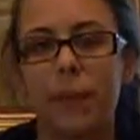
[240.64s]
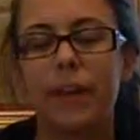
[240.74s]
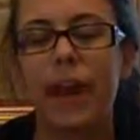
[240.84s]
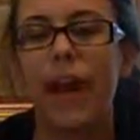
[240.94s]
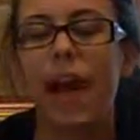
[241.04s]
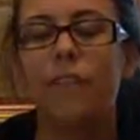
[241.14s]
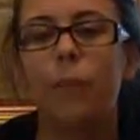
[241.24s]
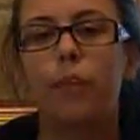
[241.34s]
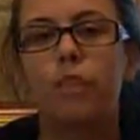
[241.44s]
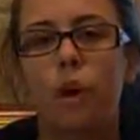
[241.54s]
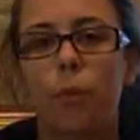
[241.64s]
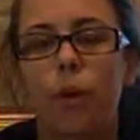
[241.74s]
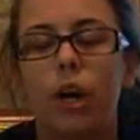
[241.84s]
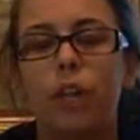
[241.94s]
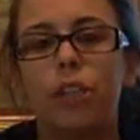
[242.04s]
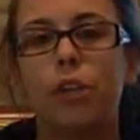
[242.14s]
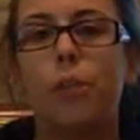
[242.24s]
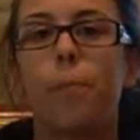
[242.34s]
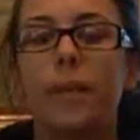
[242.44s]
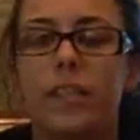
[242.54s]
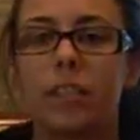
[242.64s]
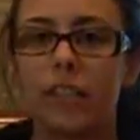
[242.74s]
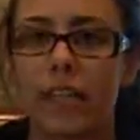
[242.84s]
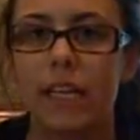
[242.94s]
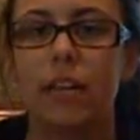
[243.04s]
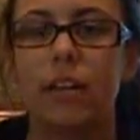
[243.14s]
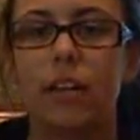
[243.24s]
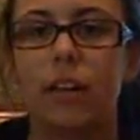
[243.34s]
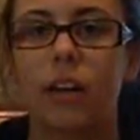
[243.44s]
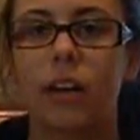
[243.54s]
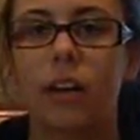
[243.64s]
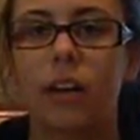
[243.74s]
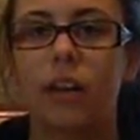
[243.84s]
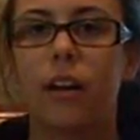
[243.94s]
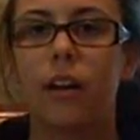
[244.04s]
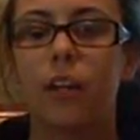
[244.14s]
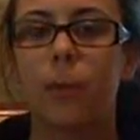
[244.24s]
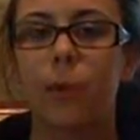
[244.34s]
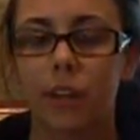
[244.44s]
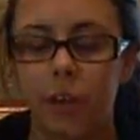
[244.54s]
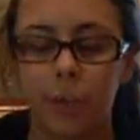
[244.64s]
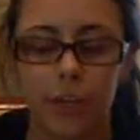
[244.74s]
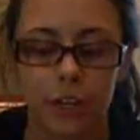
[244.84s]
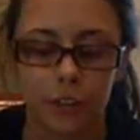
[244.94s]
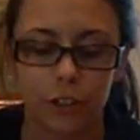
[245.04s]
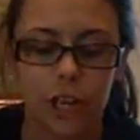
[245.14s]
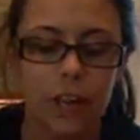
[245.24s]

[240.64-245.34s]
that we have, and we don't want to mislead the readers.